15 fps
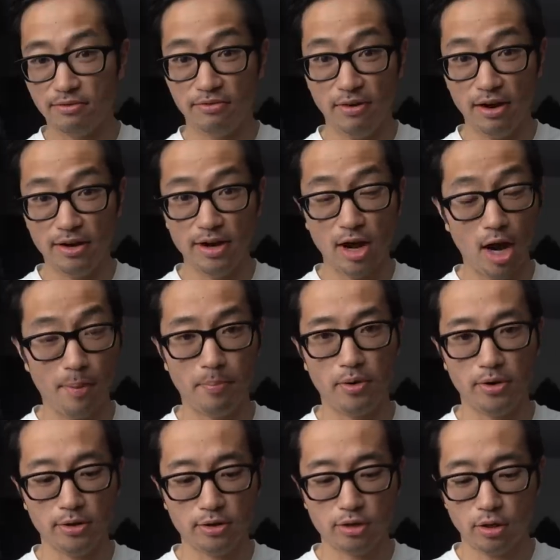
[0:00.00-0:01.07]
fun
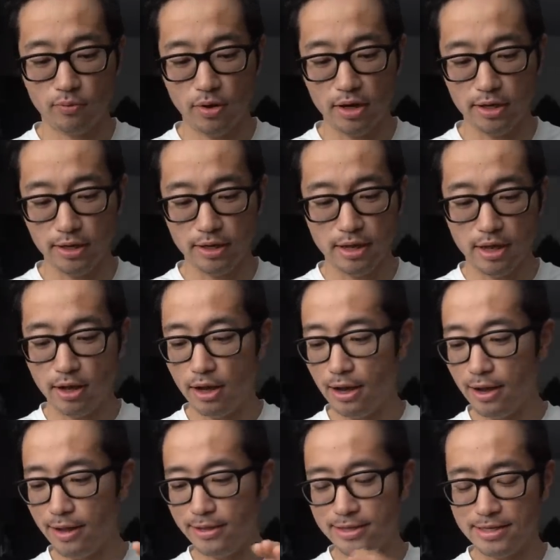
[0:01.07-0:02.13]
upper to run in.
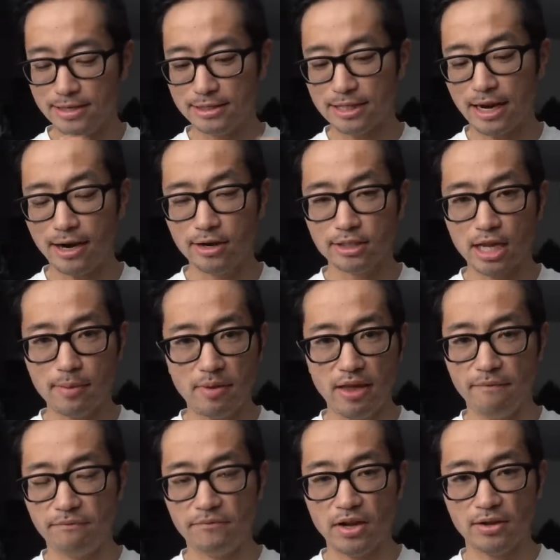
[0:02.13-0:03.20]
The entire time
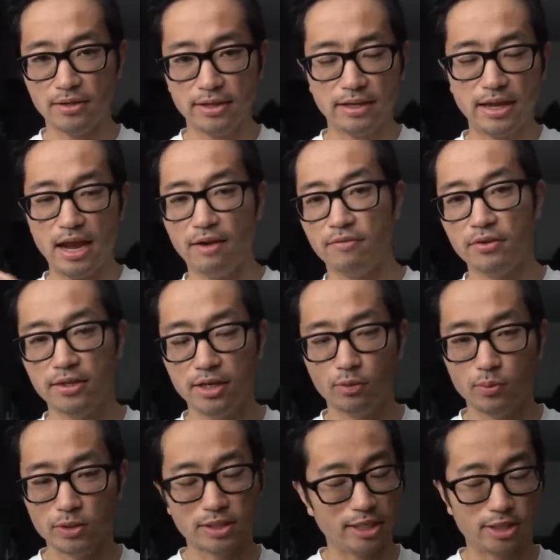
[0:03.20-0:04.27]
it felt like
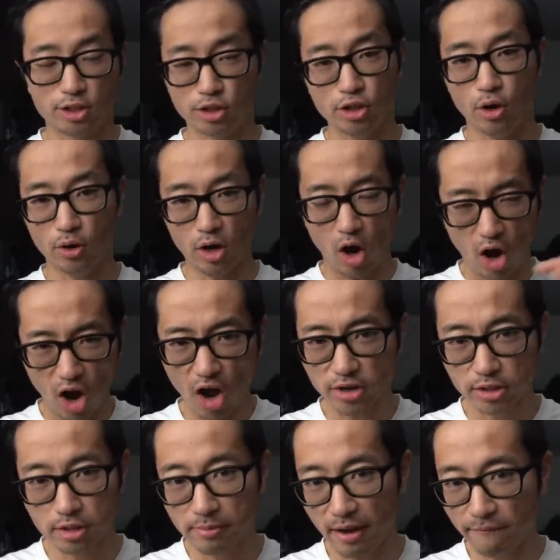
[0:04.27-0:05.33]
everything was like sewn
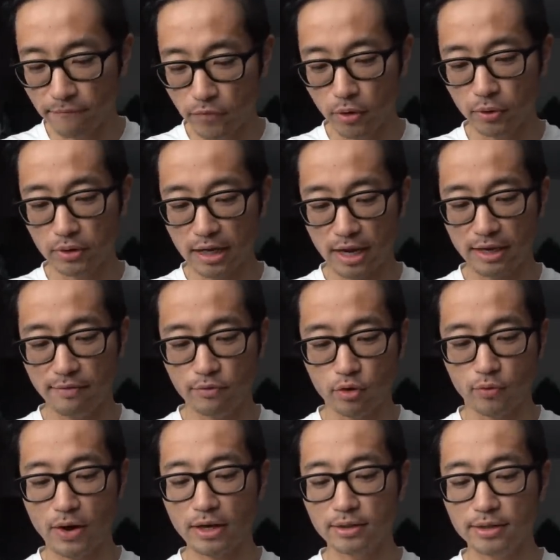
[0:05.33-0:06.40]
onto my foot kind of
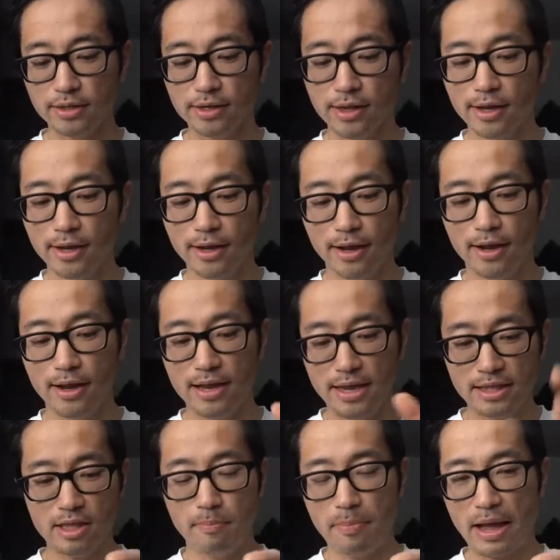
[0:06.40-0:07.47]
directly.
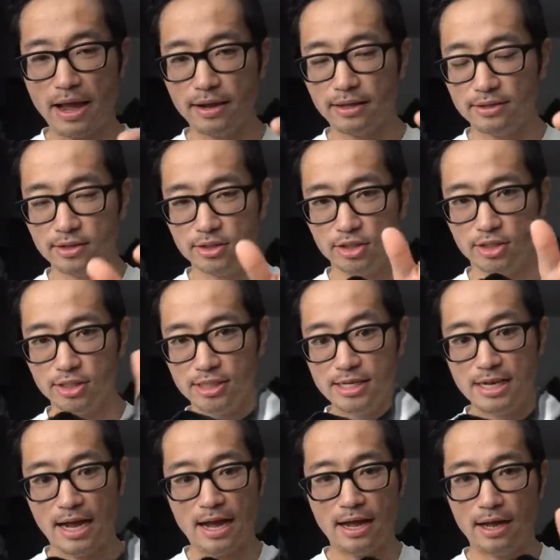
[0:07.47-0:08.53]
In the back, there's just
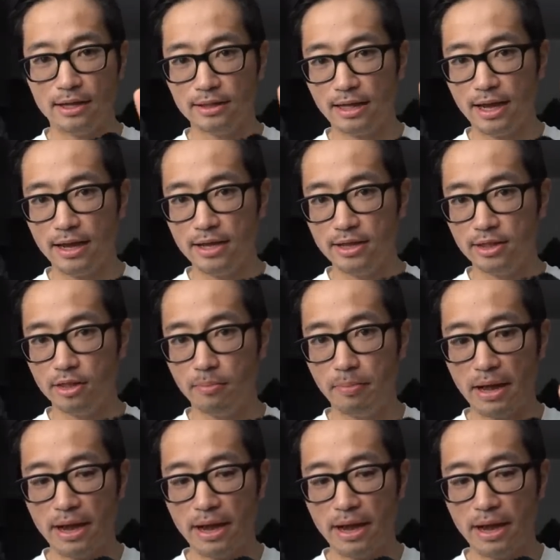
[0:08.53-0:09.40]
not a lot in the